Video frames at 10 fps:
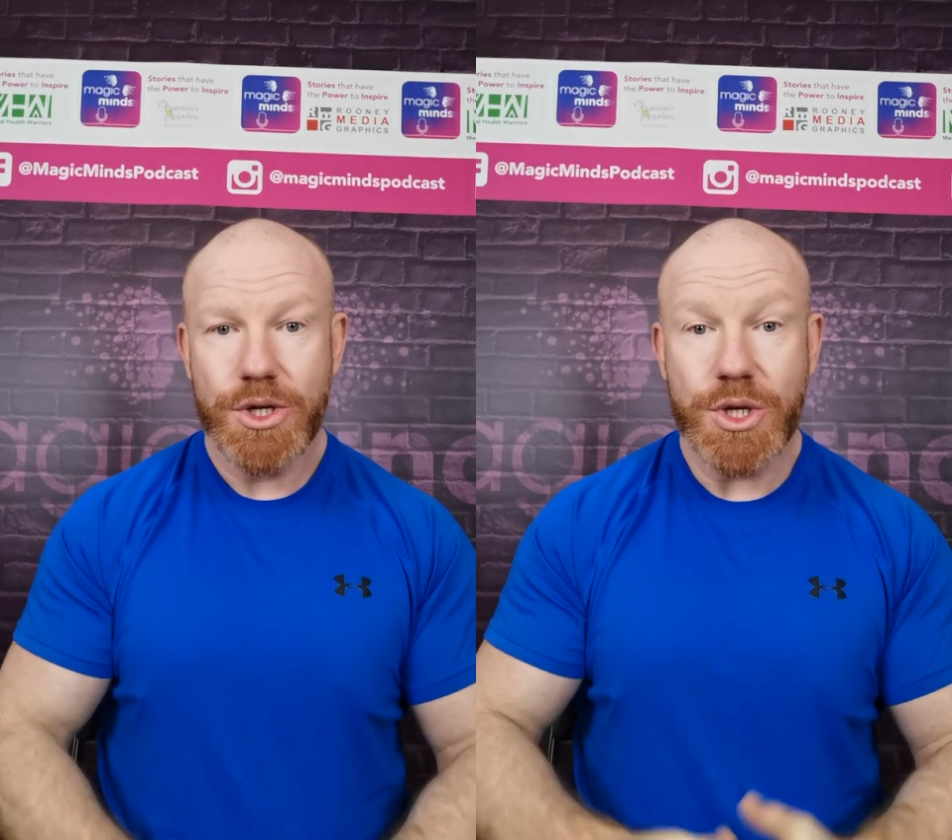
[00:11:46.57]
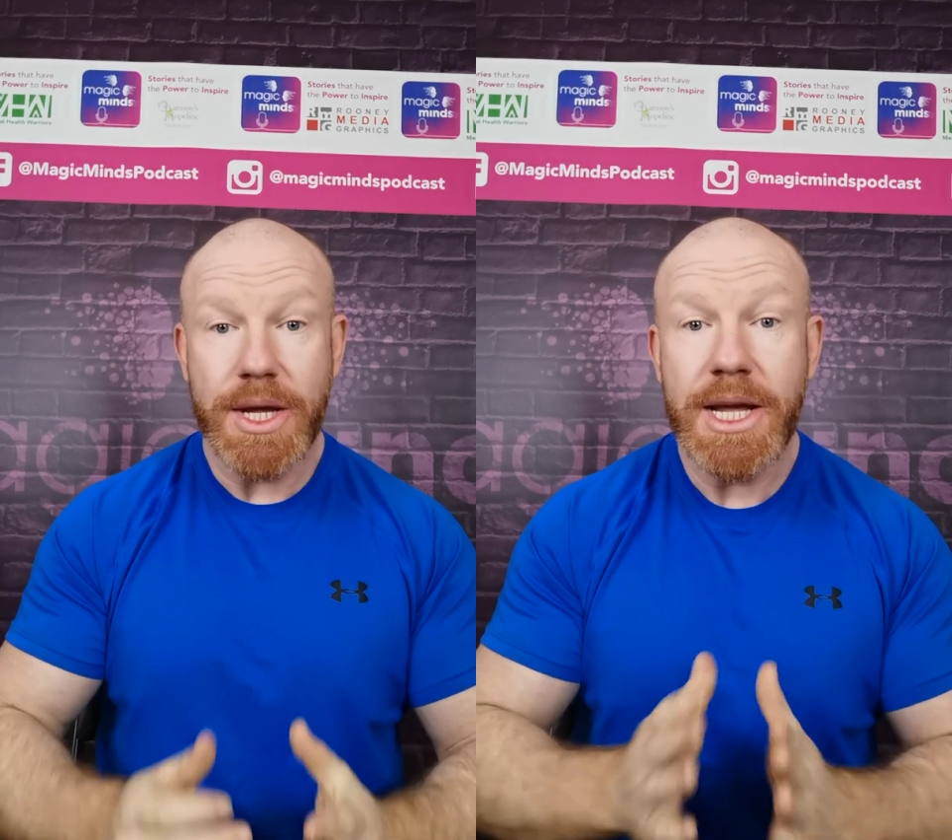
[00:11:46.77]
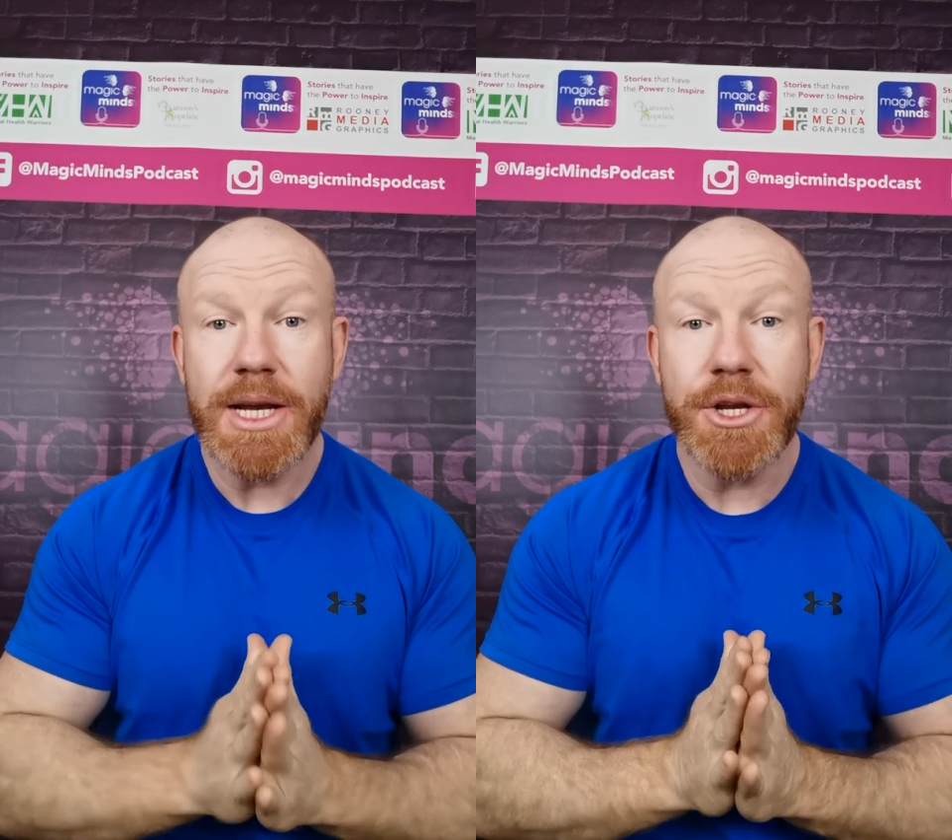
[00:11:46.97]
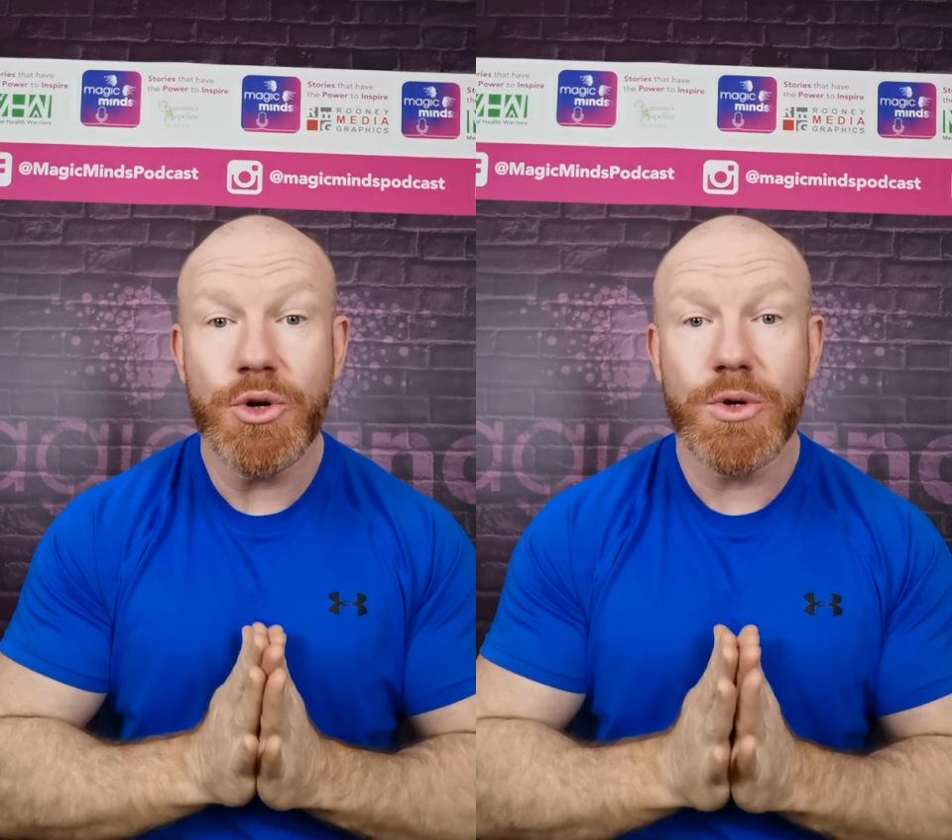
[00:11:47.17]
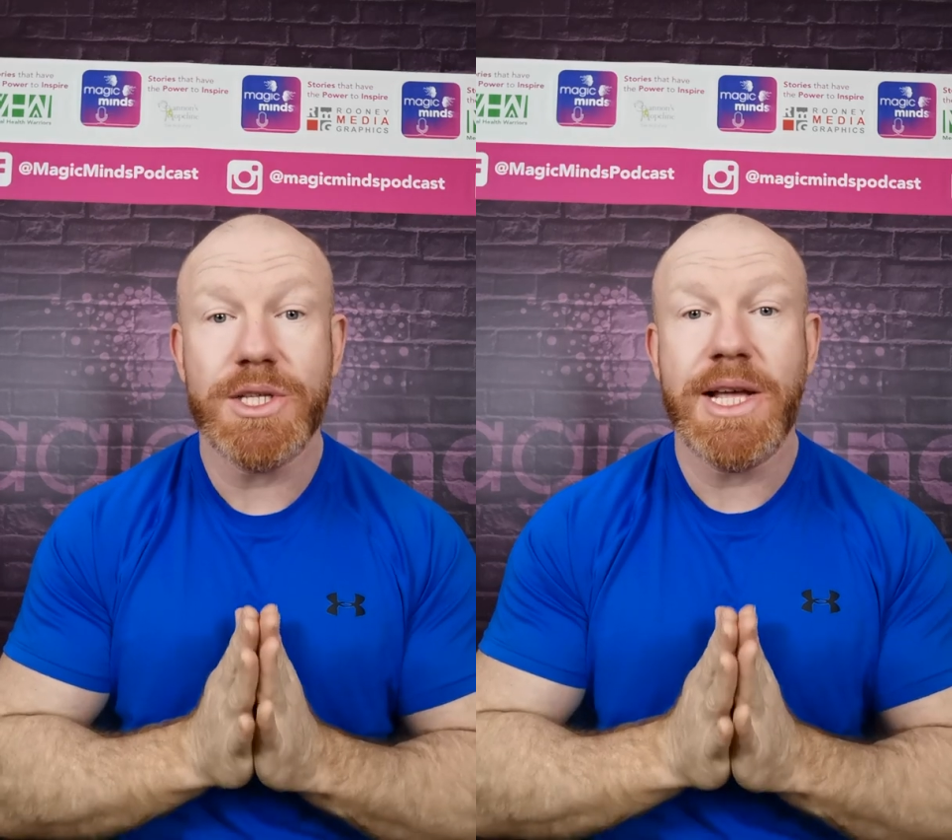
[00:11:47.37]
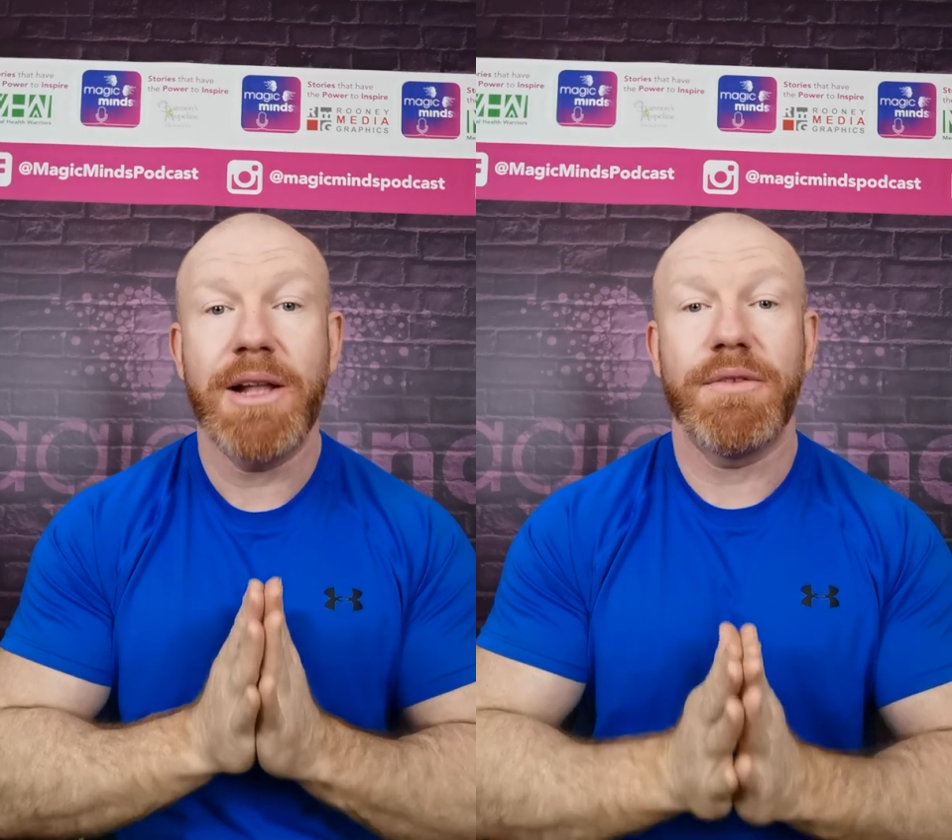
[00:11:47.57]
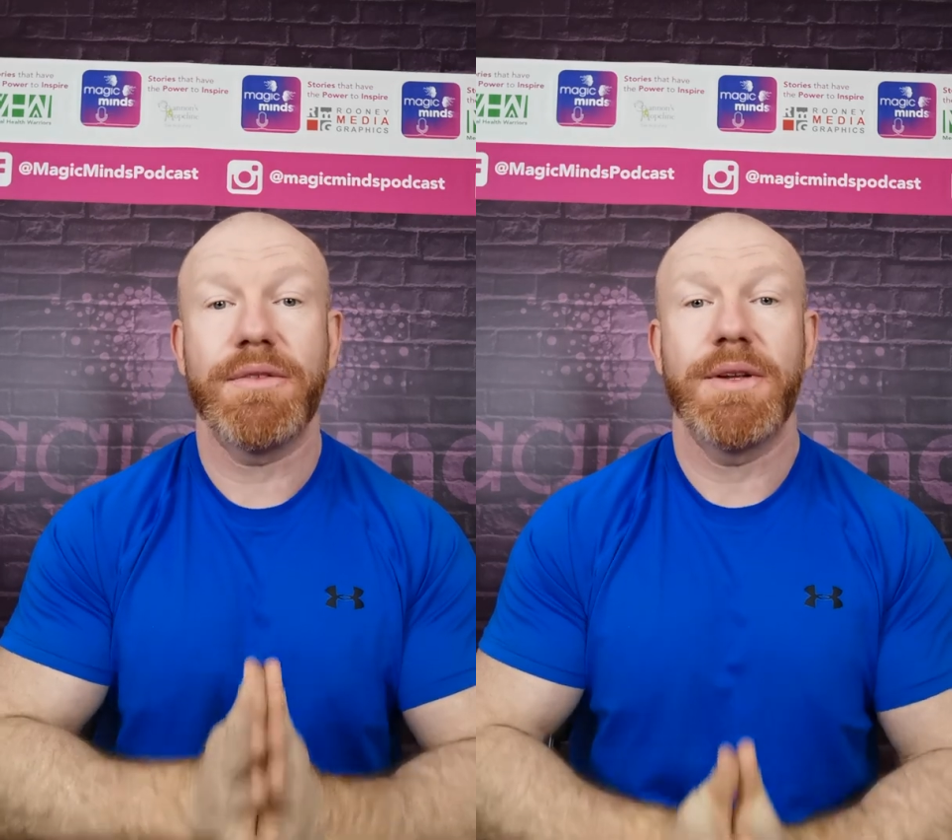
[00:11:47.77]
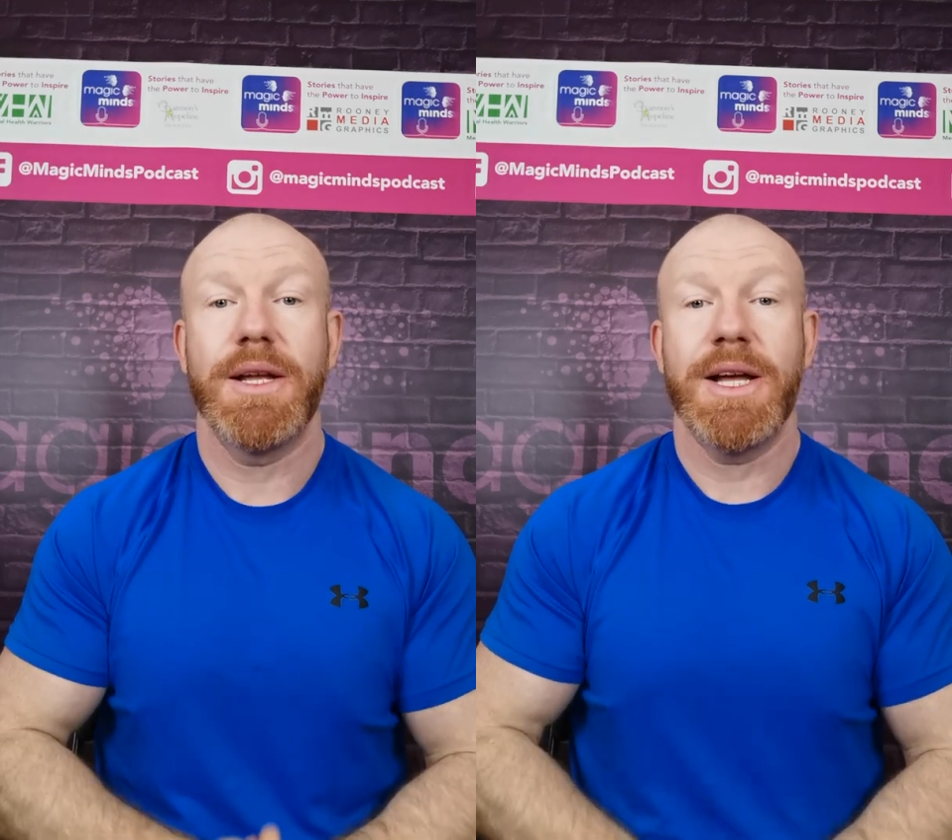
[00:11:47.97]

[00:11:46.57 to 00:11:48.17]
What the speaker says: healing yourself